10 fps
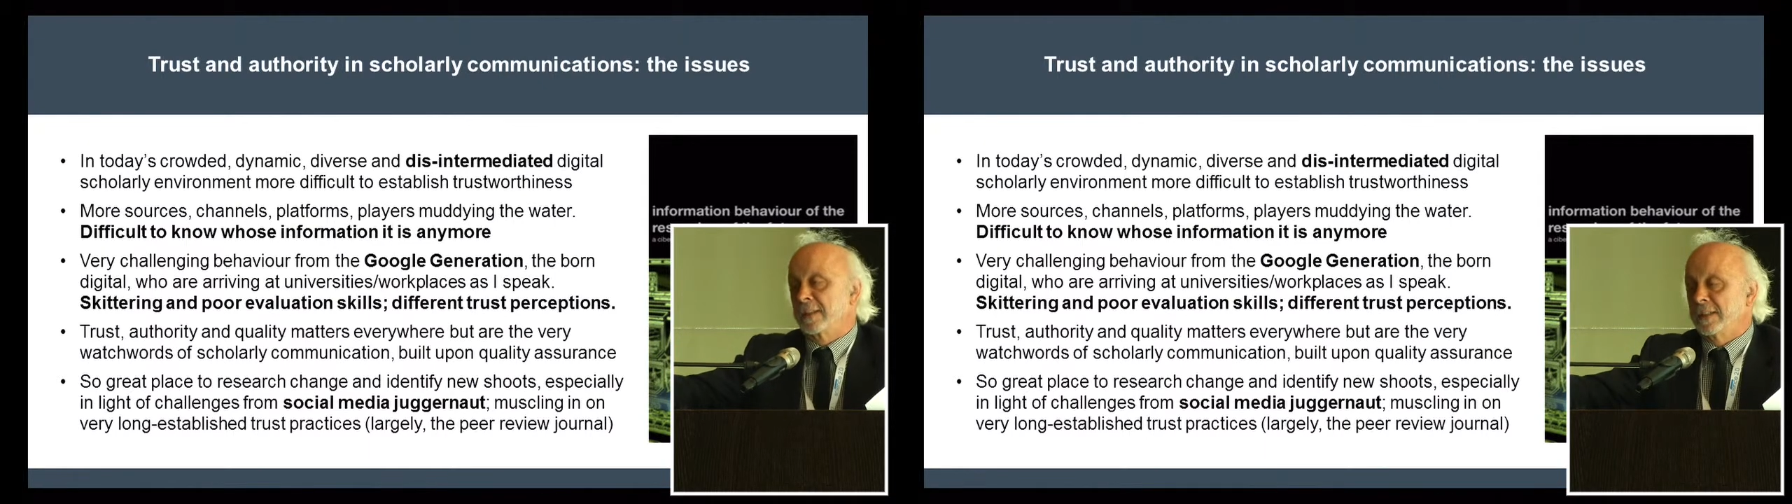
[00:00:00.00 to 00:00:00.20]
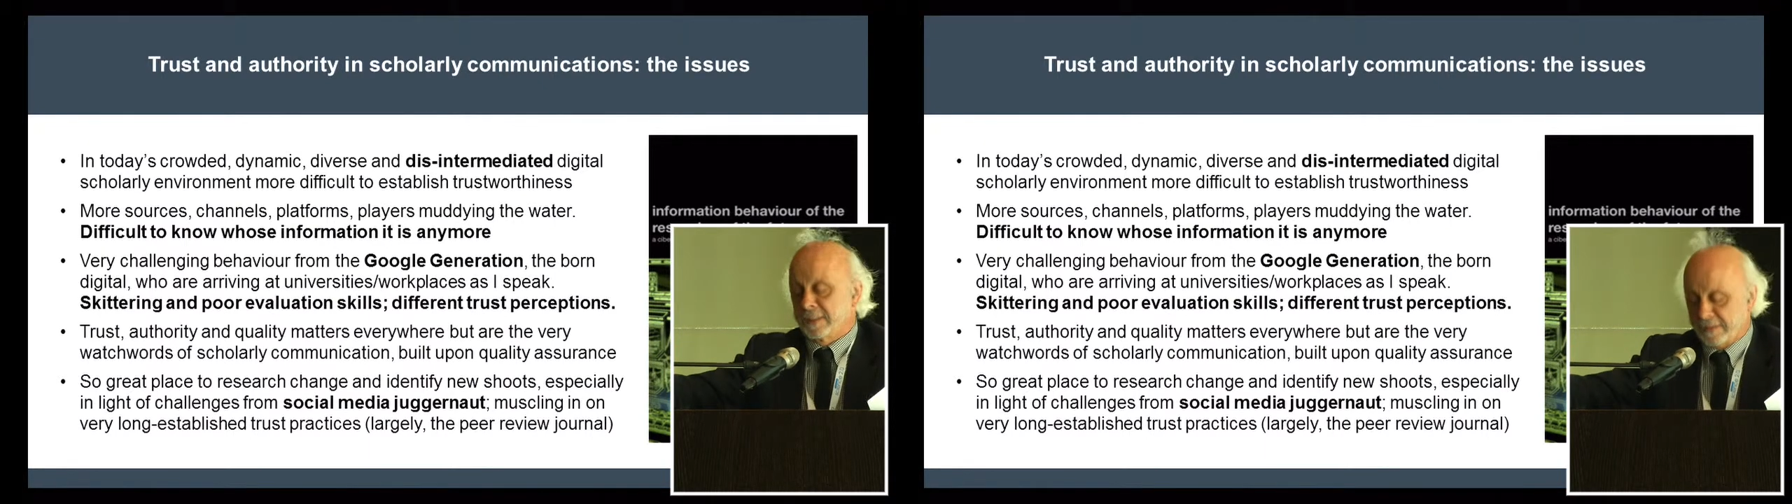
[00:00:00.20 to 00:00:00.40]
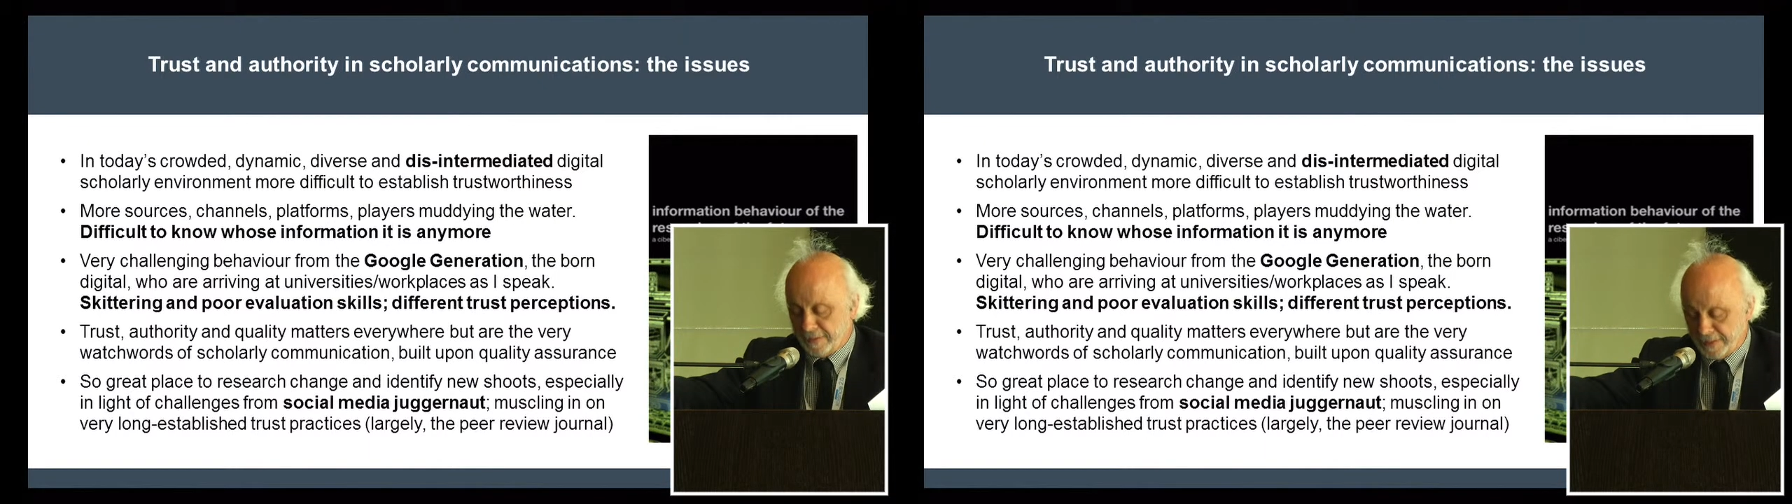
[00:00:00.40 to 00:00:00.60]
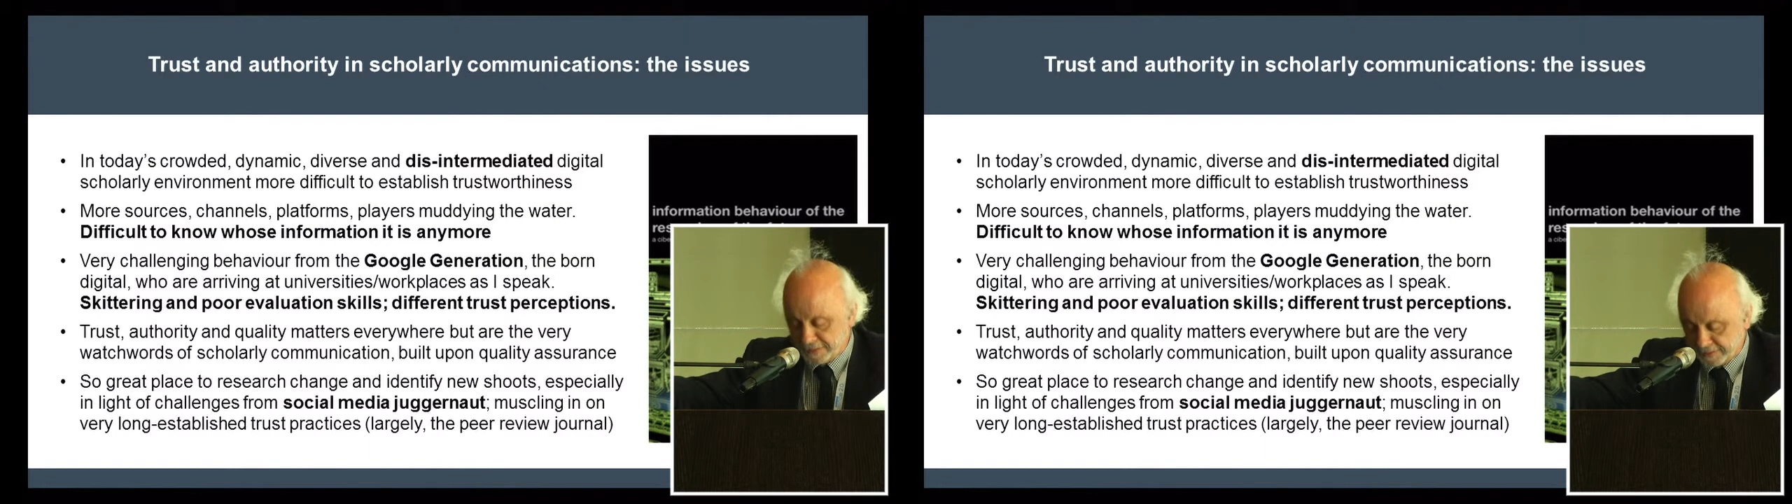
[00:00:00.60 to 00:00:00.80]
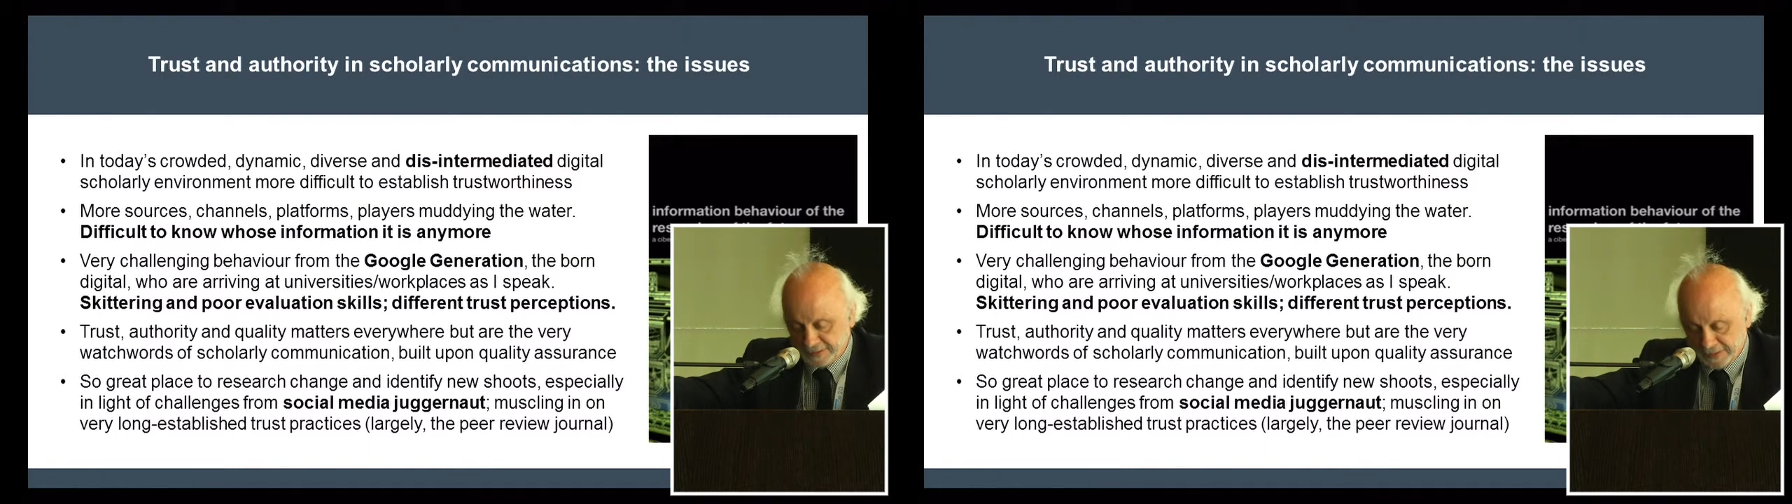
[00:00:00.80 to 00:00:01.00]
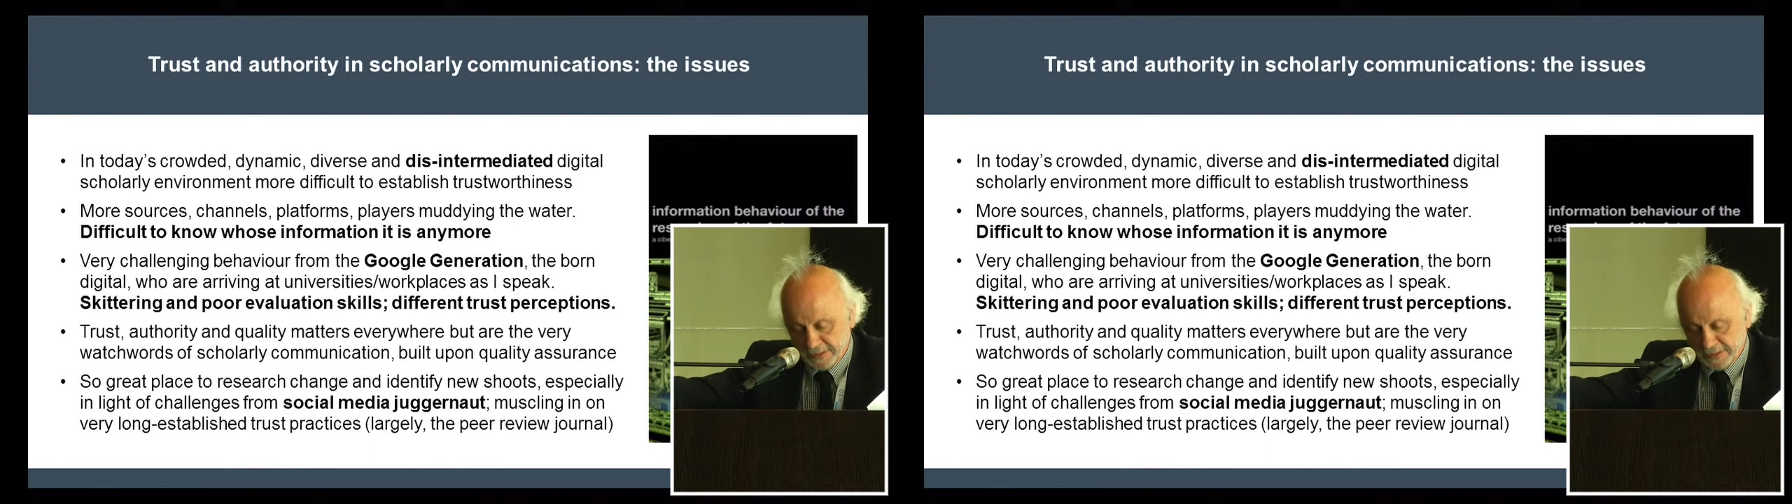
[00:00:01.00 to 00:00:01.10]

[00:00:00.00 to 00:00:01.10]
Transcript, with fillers: these events.